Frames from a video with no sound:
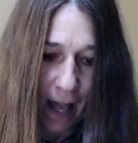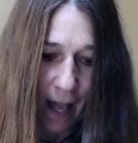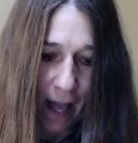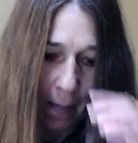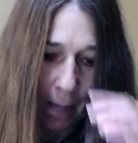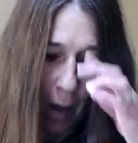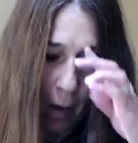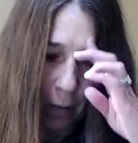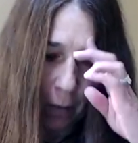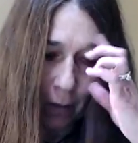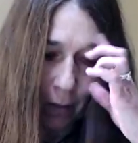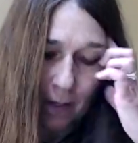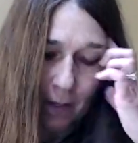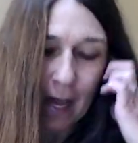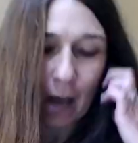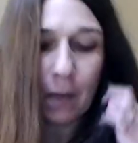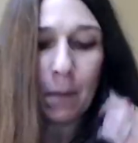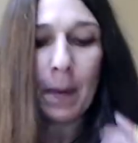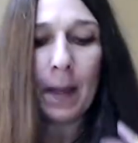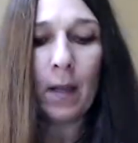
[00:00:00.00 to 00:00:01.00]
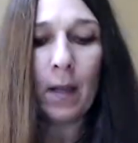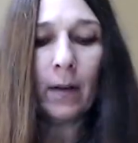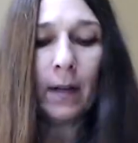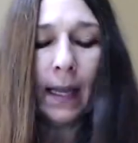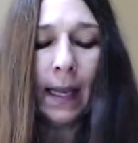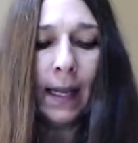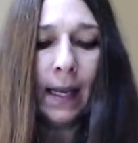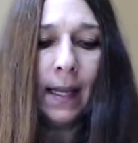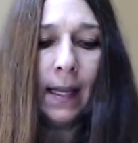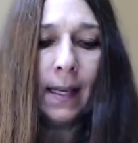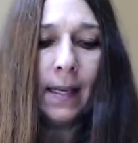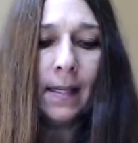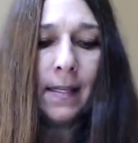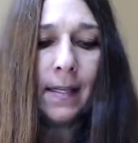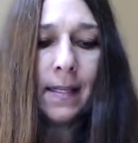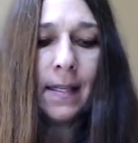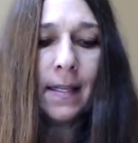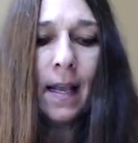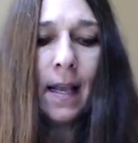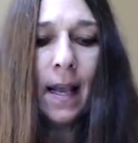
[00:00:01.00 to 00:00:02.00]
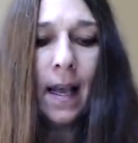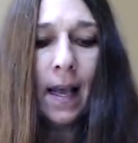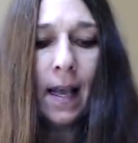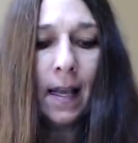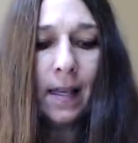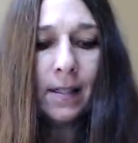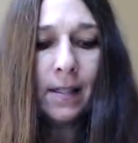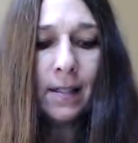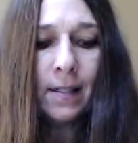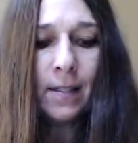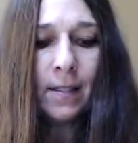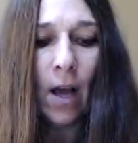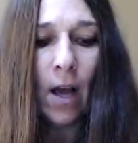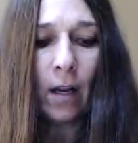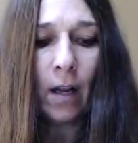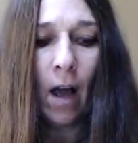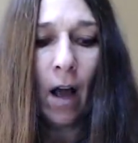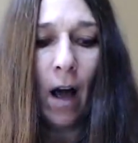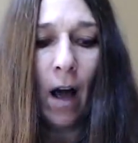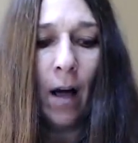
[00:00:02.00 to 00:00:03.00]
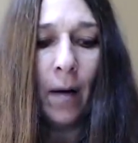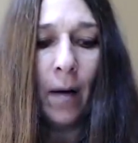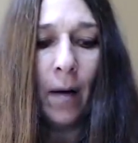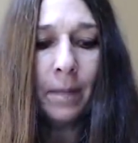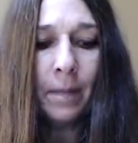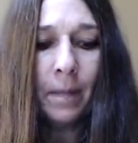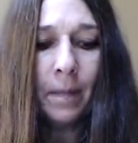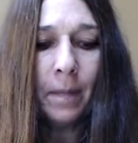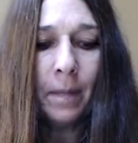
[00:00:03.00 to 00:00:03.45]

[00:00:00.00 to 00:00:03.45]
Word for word: I'm the owner of SouthBayYoginis.com.